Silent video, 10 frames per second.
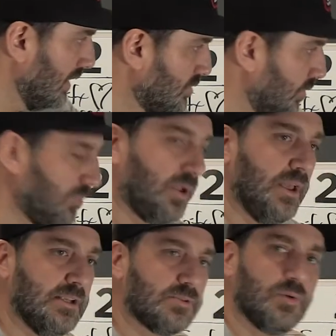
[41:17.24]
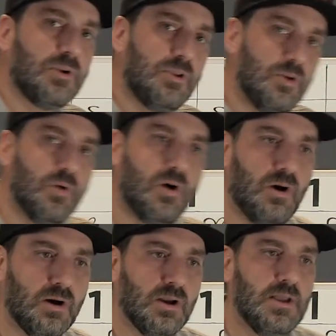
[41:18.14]
into a place where you
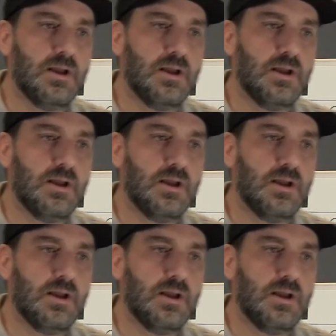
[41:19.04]
are